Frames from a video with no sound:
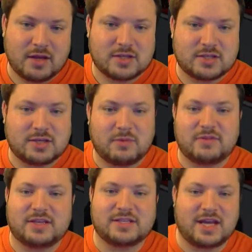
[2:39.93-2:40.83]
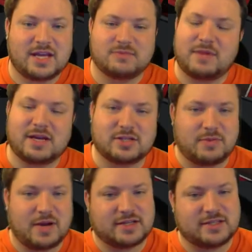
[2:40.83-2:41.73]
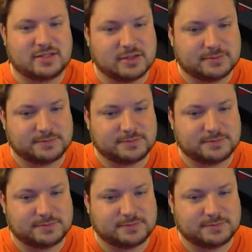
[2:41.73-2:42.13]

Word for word: some of these Edge master packs here.